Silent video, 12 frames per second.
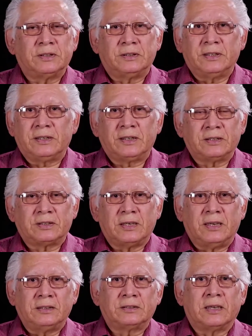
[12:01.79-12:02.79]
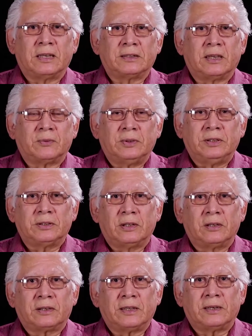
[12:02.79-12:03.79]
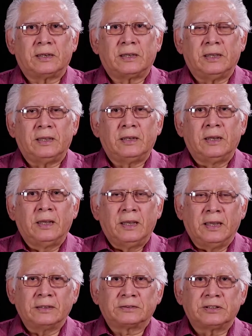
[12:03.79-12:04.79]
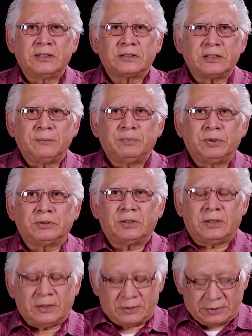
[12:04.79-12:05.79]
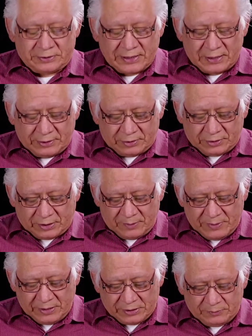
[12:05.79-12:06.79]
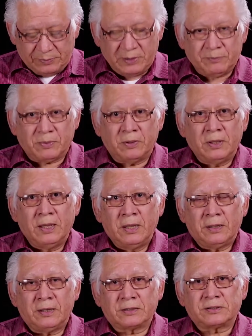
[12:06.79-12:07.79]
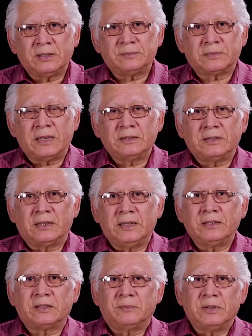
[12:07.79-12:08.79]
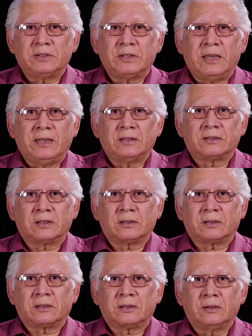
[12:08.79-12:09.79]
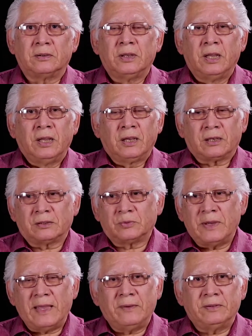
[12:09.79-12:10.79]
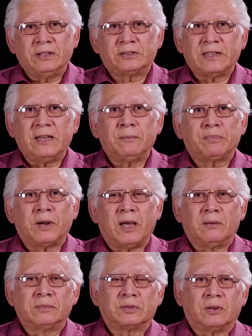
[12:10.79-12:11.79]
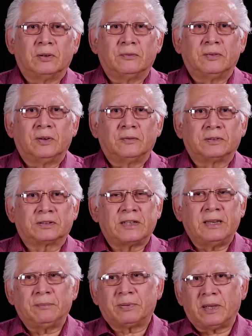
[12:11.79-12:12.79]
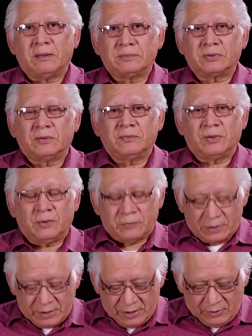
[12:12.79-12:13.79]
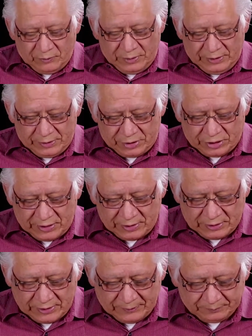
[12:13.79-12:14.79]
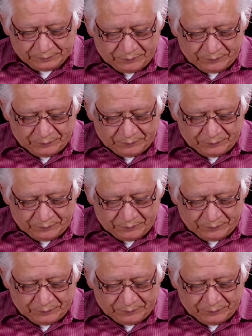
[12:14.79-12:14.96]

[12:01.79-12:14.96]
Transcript: It didn't get changed. I think we need to look at it again and seriously push it and sell it to the Comanche people. There's some things that need to be changed because we're having these same problems over and over, same problems over and over. We need to change it.